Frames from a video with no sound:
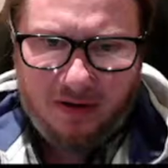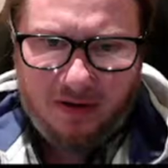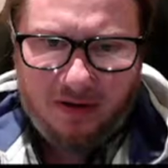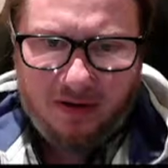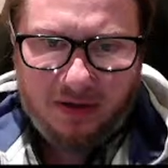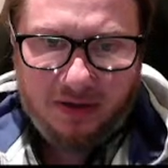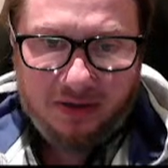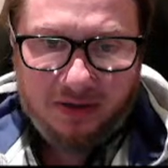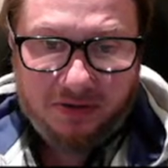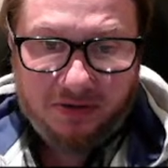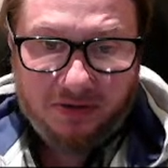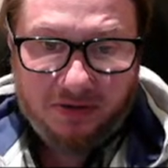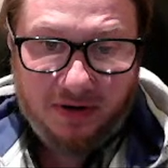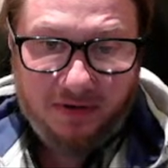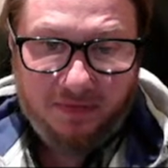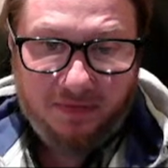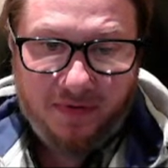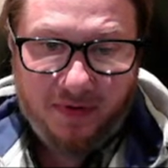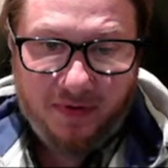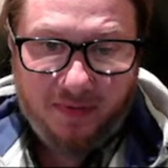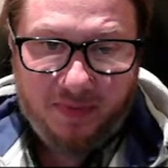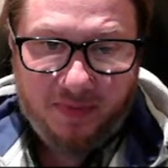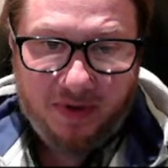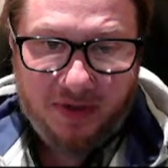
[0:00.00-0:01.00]
Is there
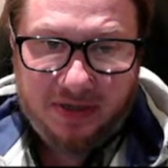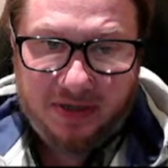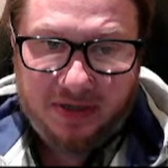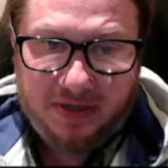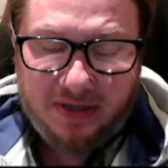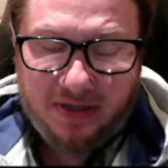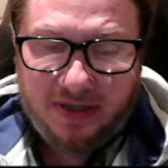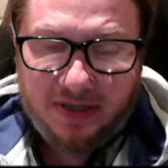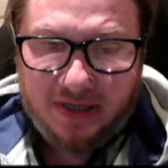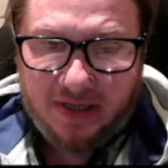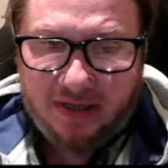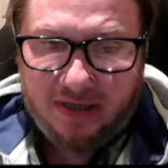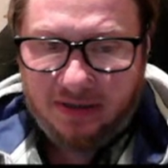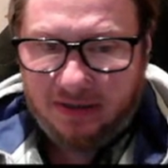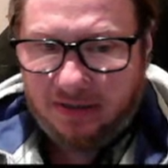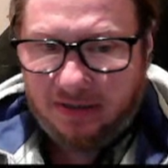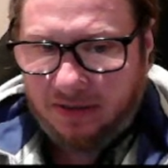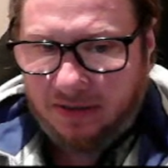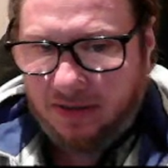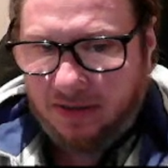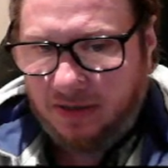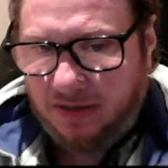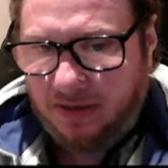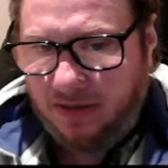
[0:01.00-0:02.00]
anything better than
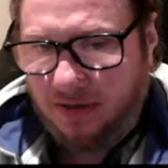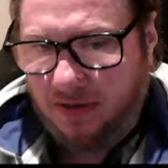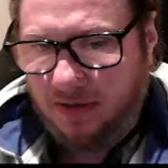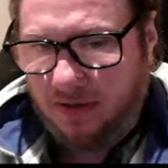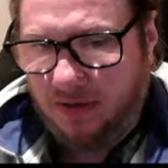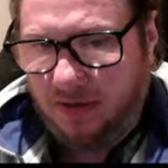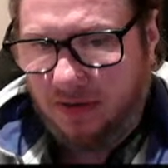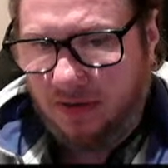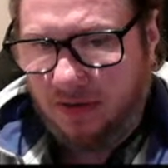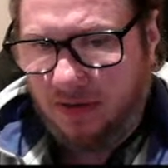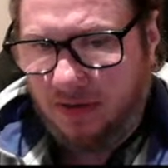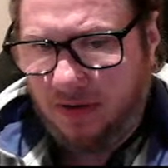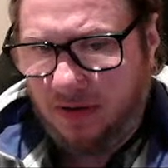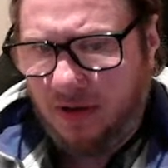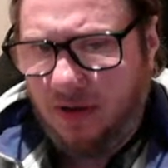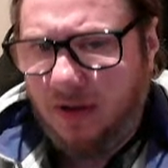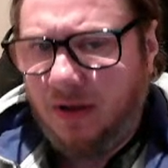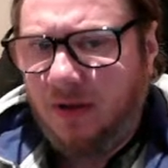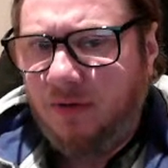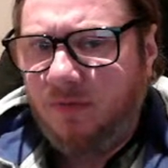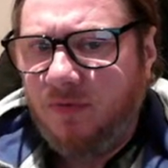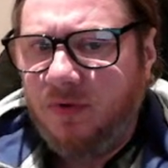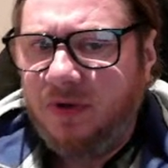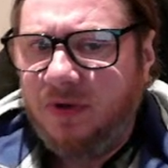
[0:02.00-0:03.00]
this?
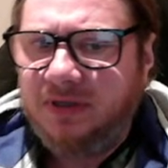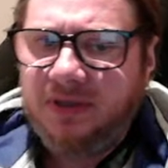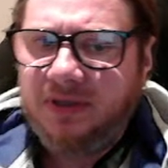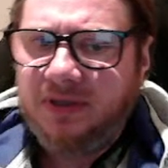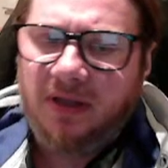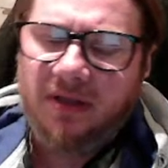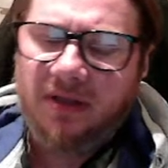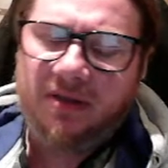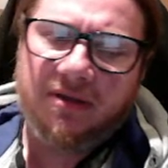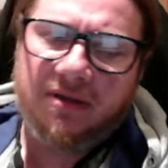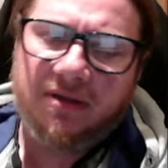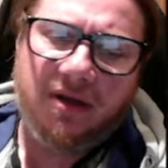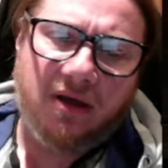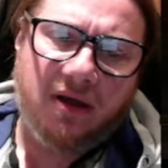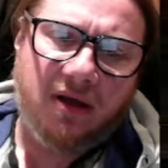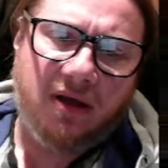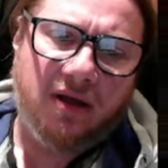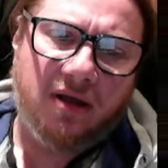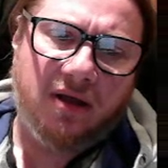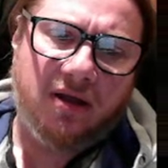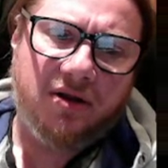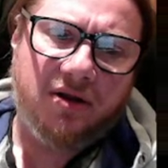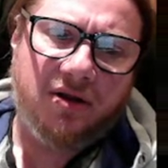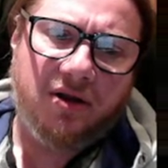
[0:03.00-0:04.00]
What's that
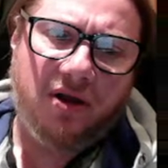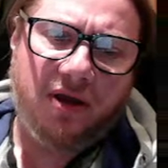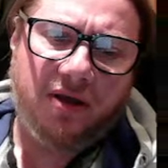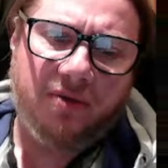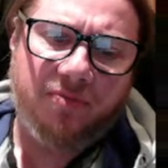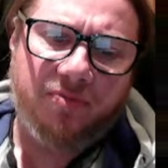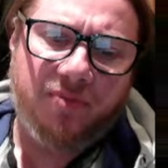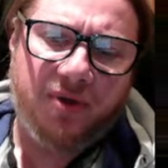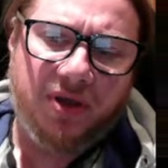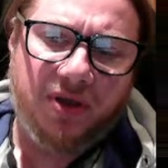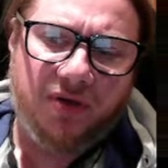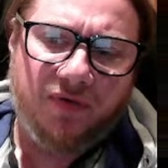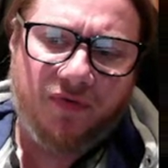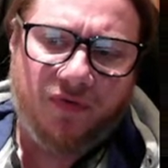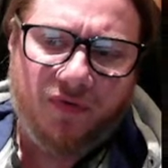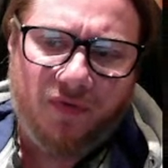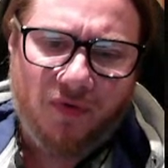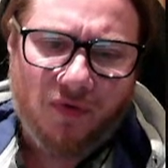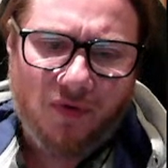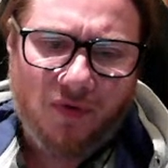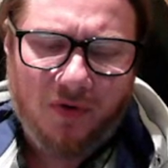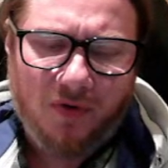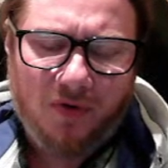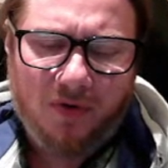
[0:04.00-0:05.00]
uh, knight
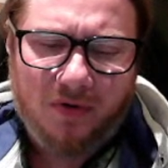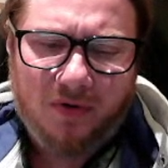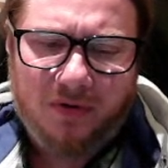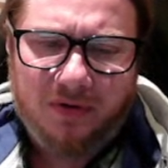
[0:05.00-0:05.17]
b4?